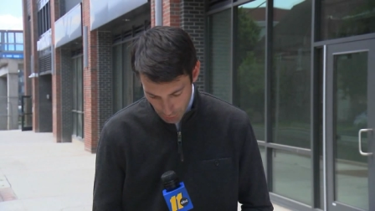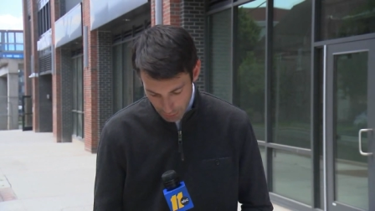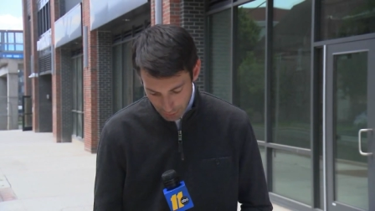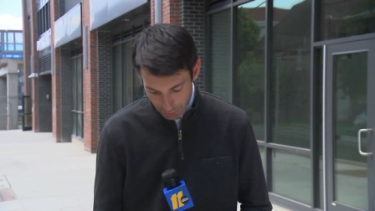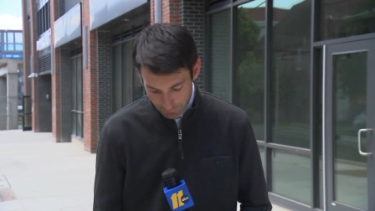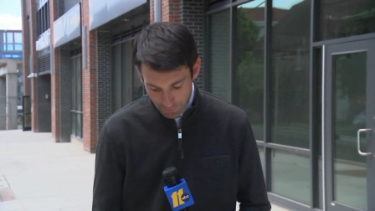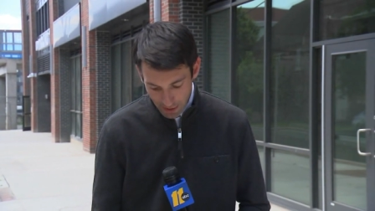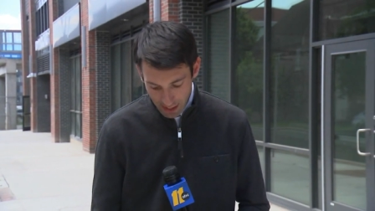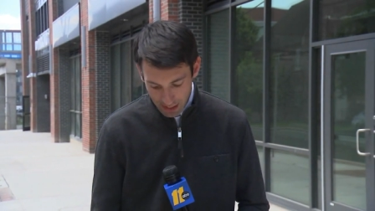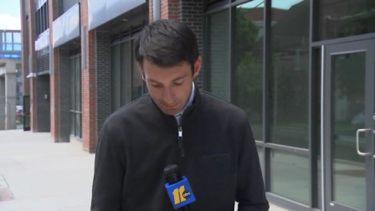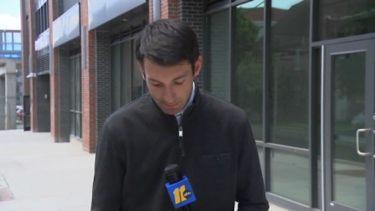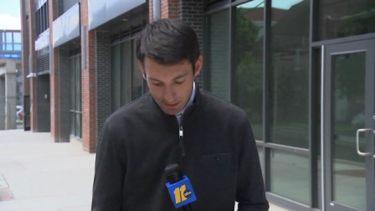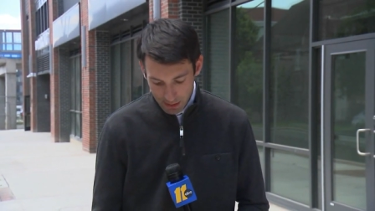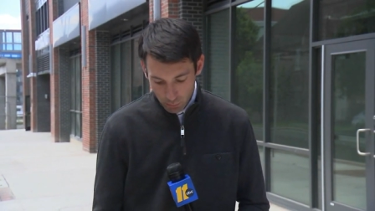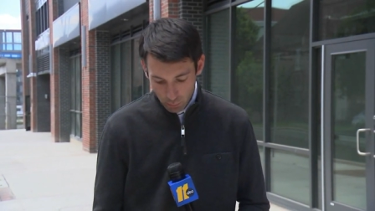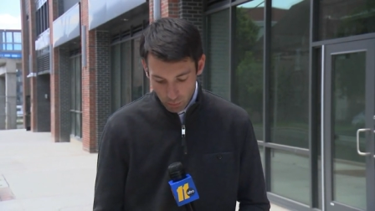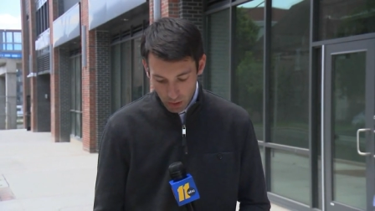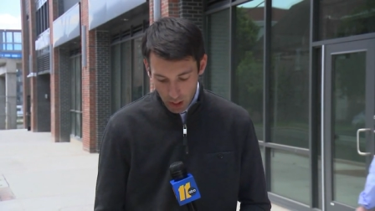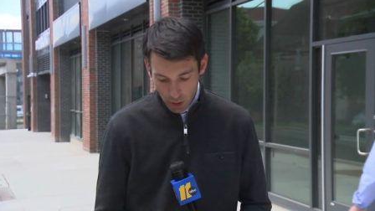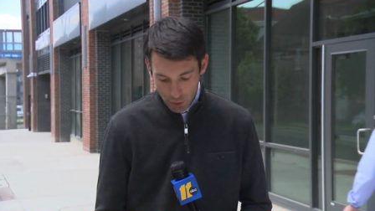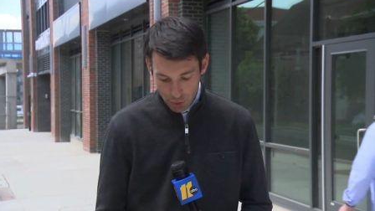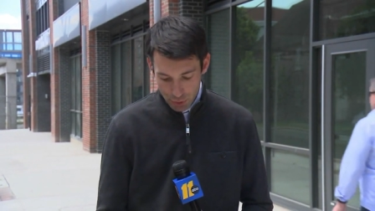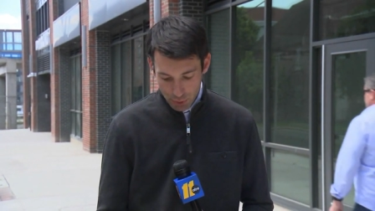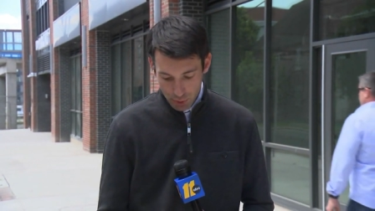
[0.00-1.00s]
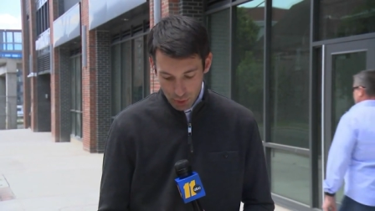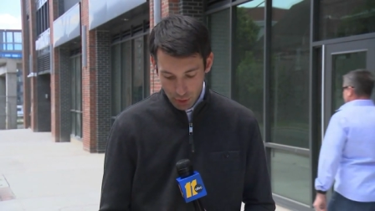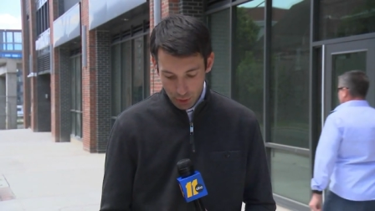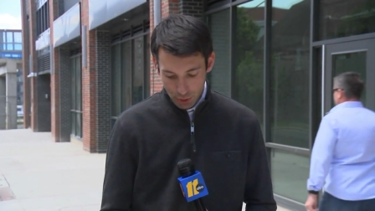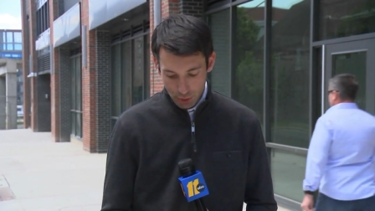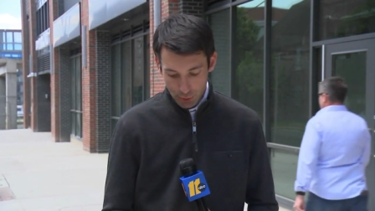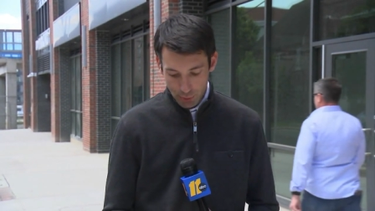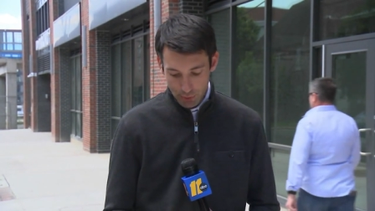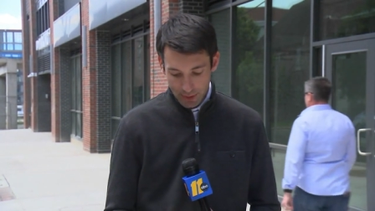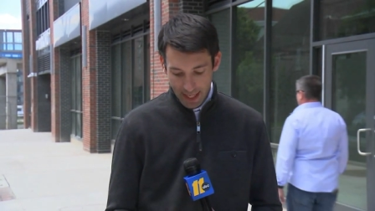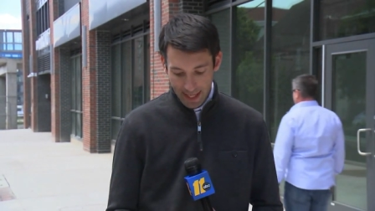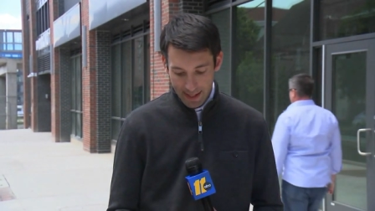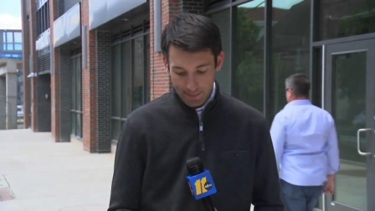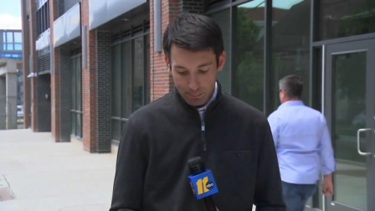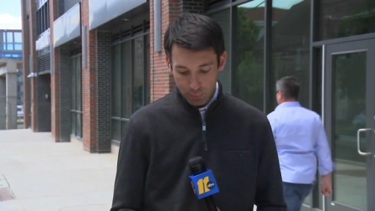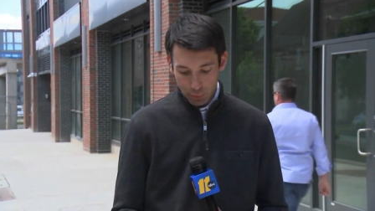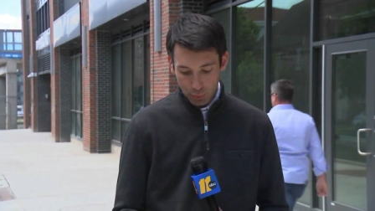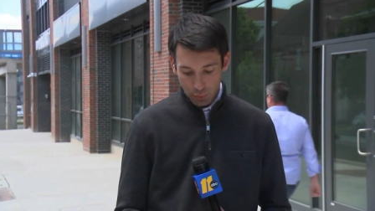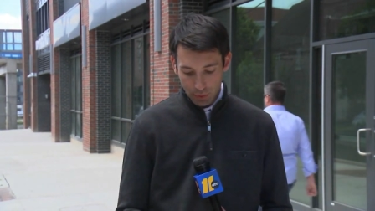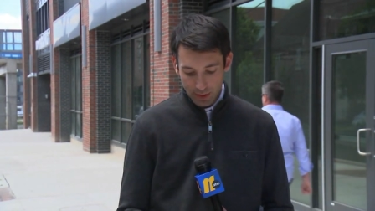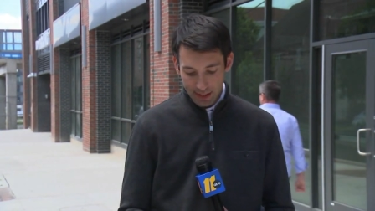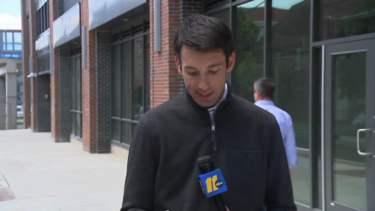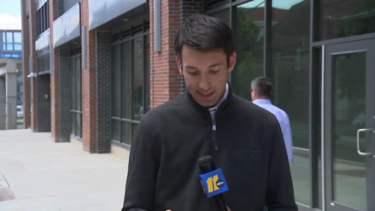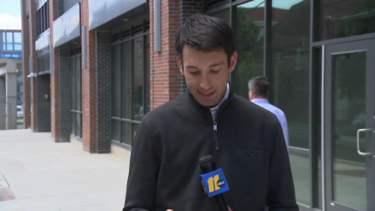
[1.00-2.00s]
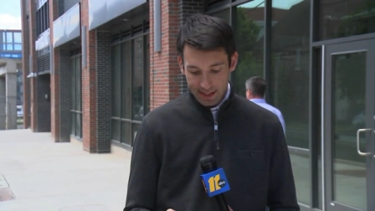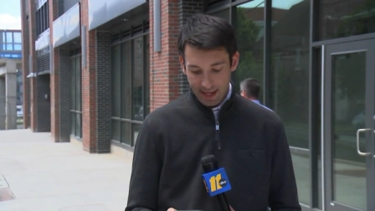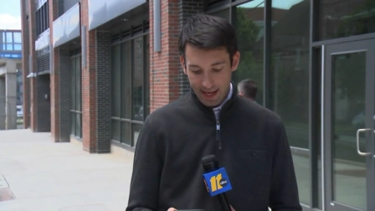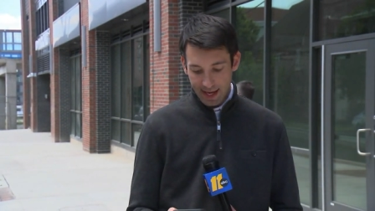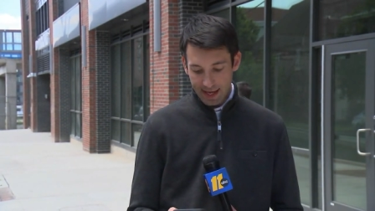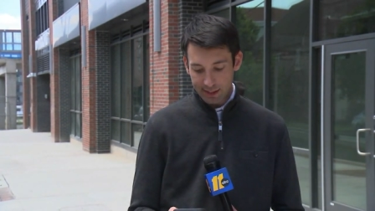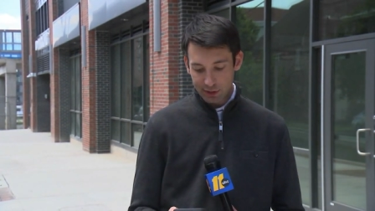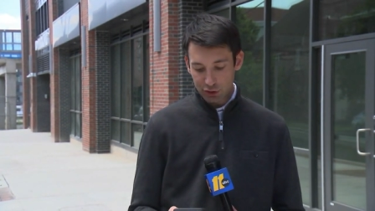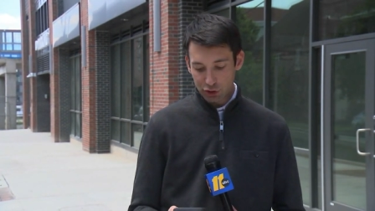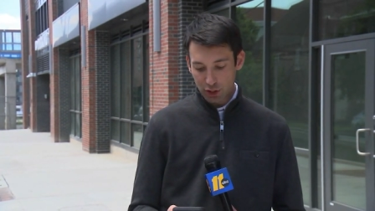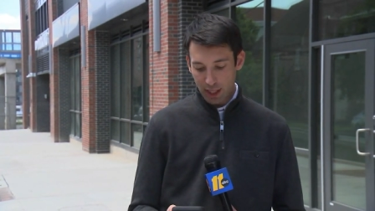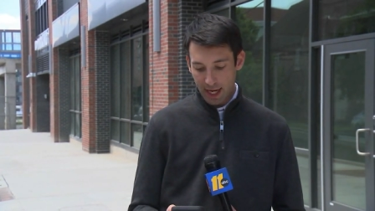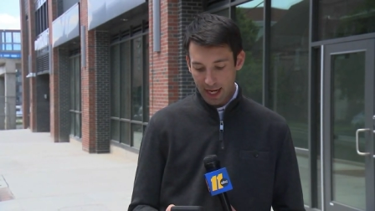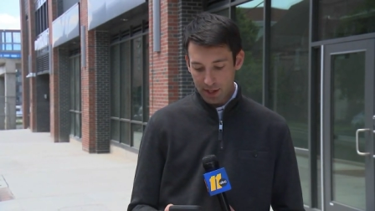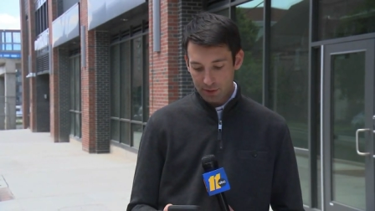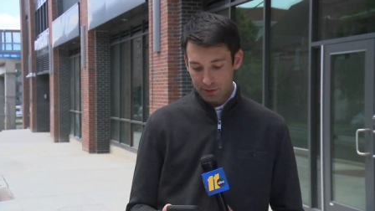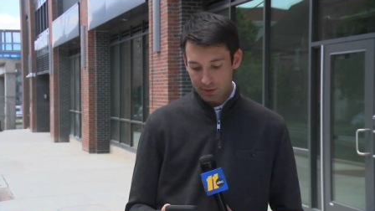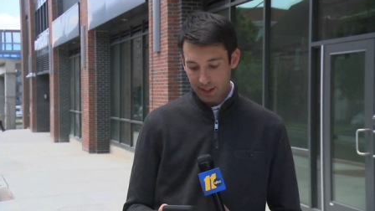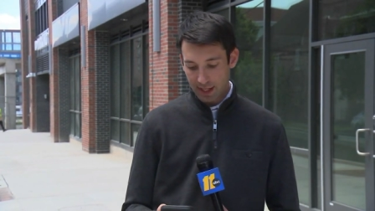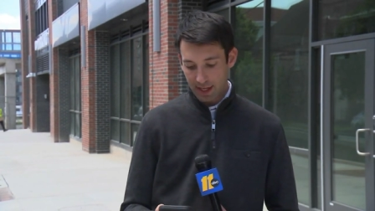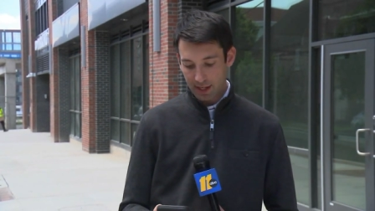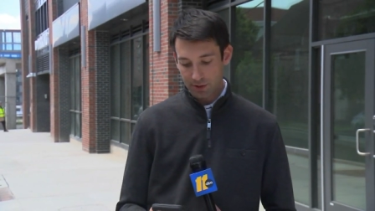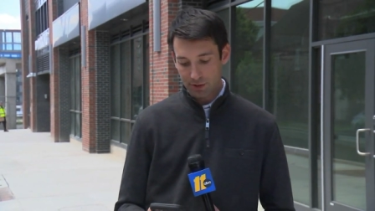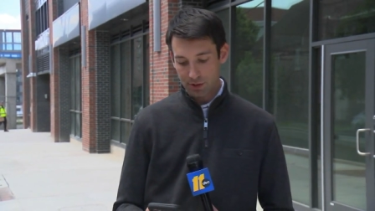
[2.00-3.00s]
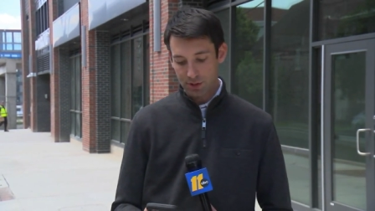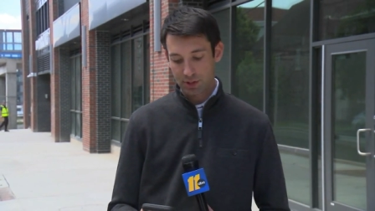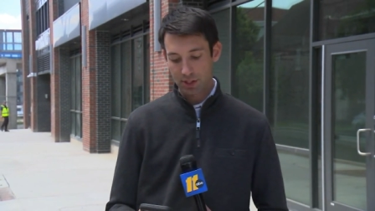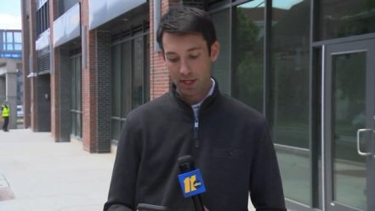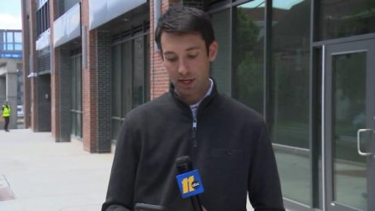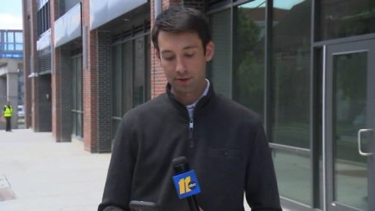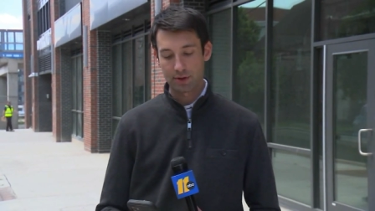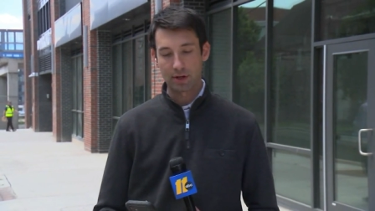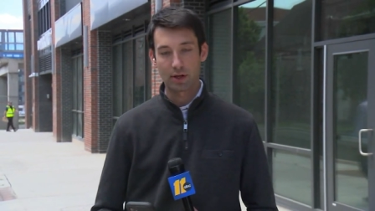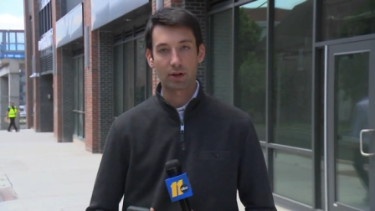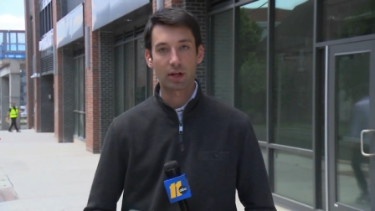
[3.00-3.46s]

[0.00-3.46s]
The development will also include a pre-K child care center.